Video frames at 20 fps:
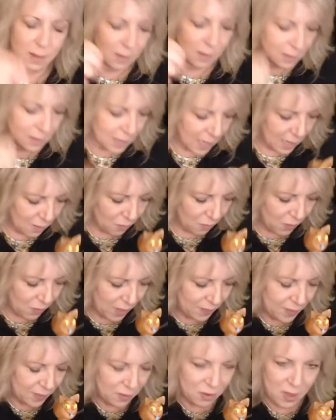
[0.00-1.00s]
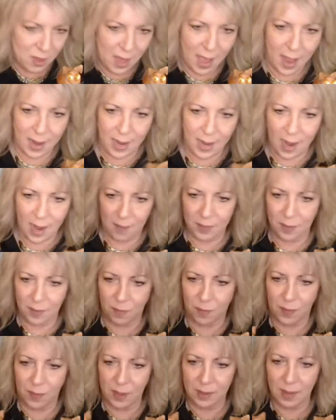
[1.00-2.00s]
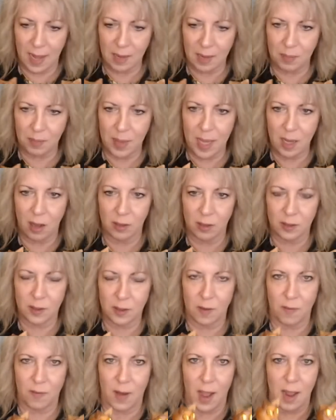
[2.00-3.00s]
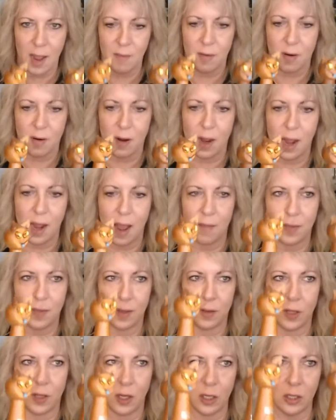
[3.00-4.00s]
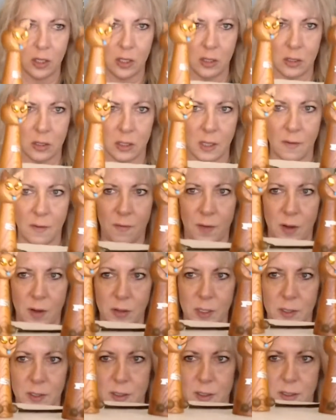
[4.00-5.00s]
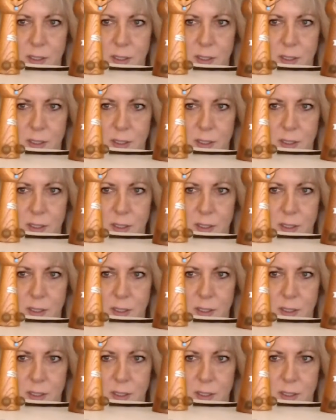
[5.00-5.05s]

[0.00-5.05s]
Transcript: Can't read the chat. I have to, it's like being on Survivor. I have to totally focus on